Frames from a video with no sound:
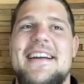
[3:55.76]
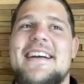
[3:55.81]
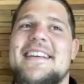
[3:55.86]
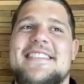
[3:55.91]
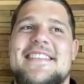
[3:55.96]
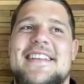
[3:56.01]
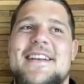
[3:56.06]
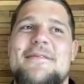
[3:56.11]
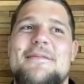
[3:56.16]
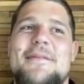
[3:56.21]

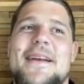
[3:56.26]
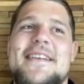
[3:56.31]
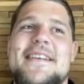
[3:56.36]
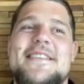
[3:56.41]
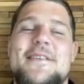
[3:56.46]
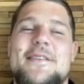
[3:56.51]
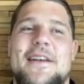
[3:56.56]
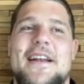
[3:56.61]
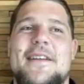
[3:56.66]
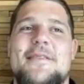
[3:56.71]

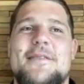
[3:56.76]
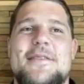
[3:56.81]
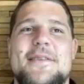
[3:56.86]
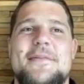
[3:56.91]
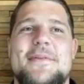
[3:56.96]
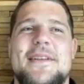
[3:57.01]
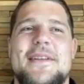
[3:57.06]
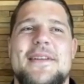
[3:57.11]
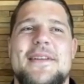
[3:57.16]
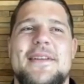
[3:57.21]
Celebration, that was a
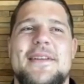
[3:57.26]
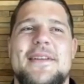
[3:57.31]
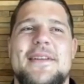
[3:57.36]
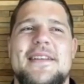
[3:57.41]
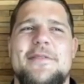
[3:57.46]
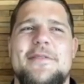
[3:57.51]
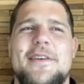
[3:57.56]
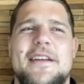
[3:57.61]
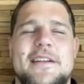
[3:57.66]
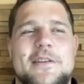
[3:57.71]
bit
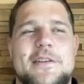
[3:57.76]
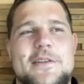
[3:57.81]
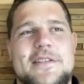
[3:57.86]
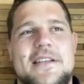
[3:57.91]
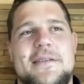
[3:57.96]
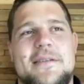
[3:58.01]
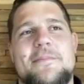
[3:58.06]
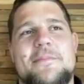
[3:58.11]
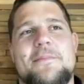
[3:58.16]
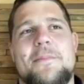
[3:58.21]
difficult because
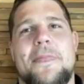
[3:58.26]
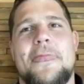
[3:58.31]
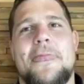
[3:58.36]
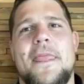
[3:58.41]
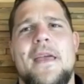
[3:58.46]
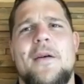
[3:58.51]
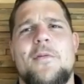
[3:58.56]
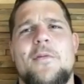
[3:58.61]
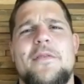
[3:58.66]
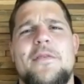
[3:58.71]

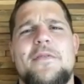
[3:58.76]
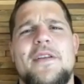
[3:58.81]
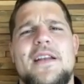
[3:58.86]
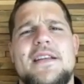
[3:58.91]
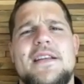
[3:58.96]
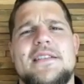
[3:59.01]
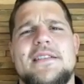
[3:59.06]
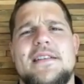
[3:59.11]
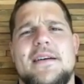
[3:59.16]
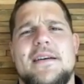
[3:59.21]
we
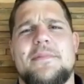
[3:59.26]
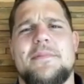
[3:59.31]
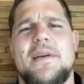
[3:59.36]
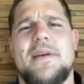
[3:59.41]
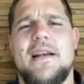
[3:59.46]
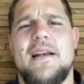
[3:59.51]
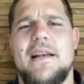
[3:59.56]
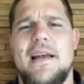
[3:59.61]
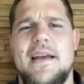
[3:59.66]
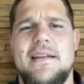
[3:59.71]
finished up really
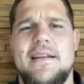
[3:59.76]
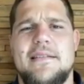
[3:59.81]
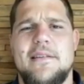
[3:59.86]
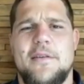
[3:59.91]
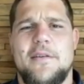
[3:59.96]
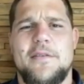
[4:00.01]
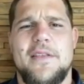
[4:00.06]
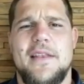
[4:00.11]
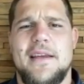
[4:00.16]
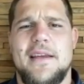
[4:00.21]
late
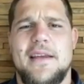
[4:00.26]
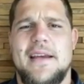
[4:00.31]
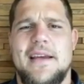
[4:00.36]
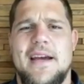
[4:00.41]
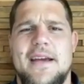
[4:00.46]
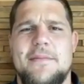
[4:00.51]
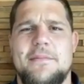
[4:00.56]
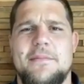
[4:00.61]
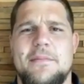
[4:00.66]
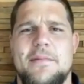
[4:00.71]
after the
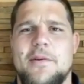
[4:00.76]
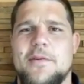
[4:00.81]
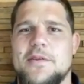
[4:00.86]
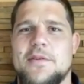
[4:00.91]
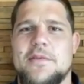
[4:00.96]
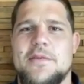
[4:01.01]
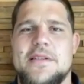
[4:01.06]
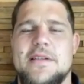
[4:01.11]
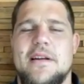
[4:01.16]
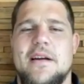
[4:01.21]
game because it
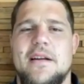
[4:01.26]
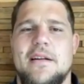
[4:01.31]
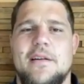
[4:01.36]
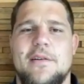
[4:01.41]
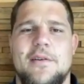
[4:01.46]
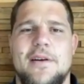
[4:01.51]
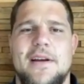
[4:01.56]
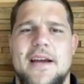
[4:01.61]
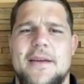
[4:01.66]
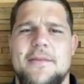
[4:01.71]
was a 9
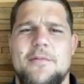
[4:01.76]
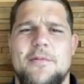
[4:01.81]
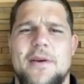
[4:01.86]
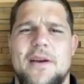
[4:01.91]
o'clock game.